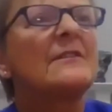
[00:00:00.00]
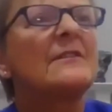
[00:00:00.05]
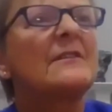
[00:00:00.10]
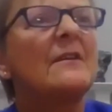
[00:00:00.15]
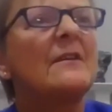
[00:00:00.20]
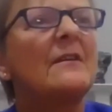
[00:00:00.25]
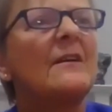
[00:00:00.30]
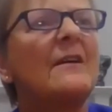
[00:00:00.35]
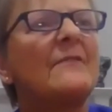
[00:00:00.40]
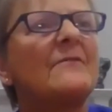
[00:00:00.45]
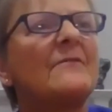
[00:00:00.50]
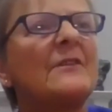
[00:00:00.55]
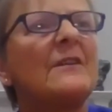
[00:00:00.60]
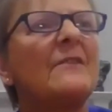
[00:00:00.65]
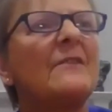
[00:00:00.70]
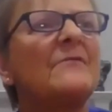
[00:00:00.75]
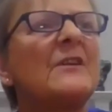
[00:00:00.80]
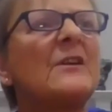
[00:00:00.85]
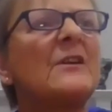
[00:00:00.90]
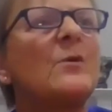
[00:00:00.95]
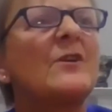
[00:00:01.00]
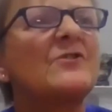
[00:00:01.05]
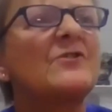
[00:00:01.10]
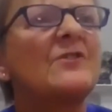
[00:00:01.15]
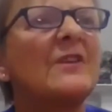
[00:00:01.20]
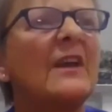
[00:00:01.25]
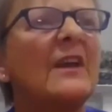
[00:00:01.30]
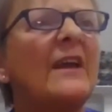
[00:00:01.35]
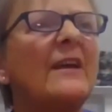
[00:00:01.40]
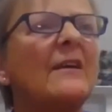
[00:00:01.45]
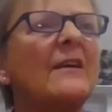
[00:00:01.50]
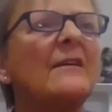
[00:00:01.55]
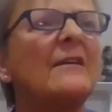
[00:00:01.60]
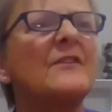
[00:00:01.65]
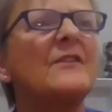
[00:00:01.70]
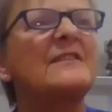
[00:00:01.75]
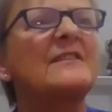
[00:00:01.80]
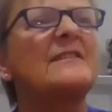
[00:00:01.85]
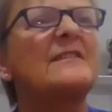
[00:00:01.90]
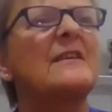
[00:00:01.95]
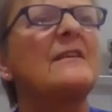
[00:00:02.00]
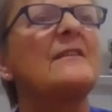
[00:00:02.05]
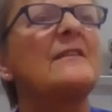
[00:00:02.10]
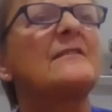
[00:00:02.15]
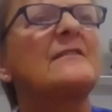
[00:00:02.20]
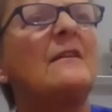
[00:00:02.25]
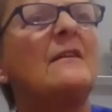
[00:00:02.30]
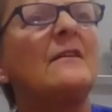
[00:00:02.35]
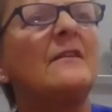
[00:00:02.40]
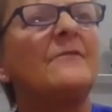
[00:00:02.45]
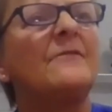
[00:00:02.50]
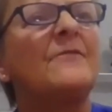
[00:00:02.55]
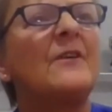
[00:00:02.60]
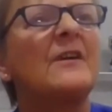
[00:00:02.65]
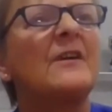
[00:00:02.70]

So I have a lovely question here that says, hi